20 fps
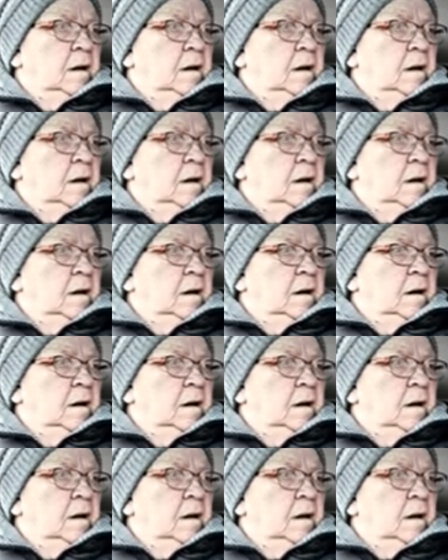
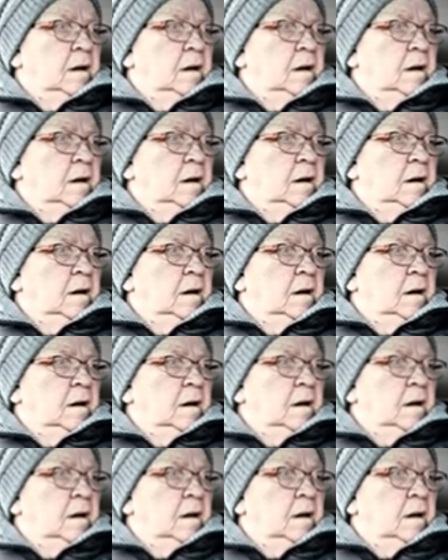
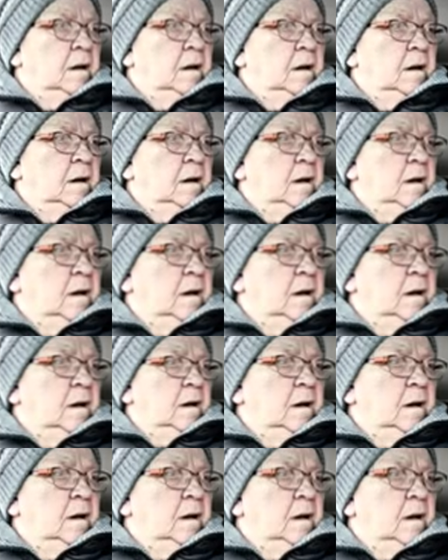
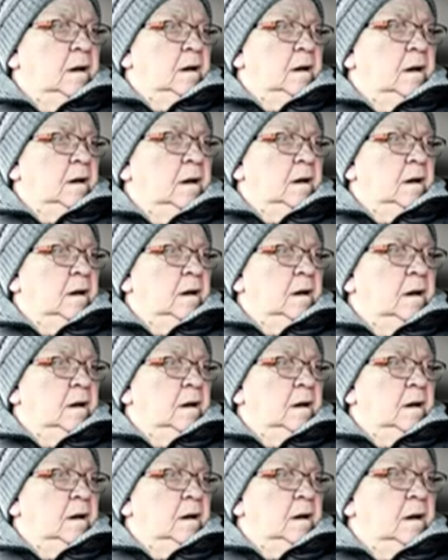
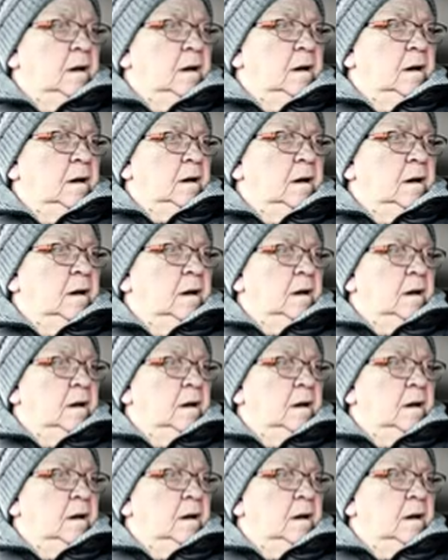
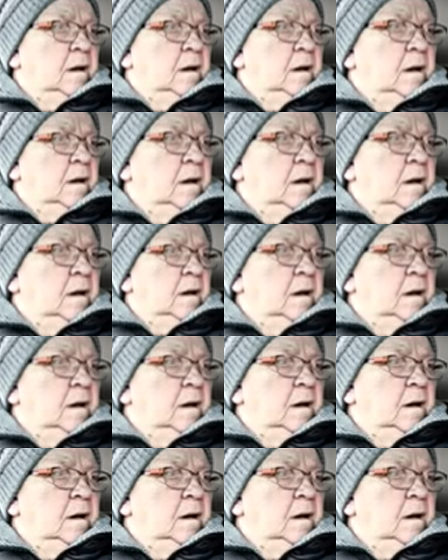
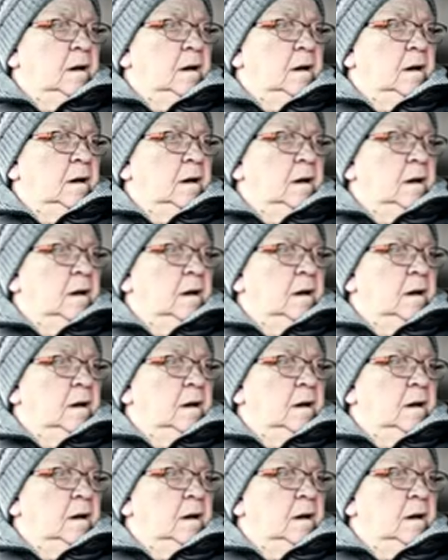
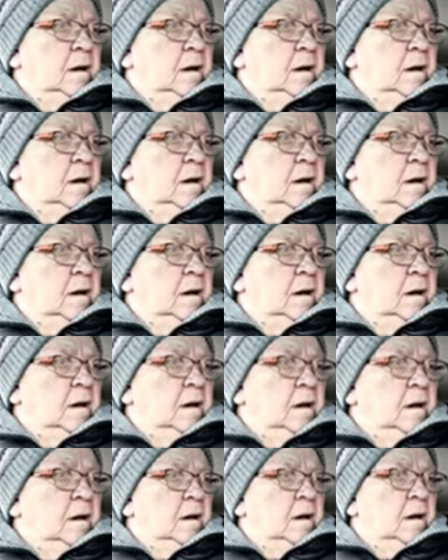[no speech]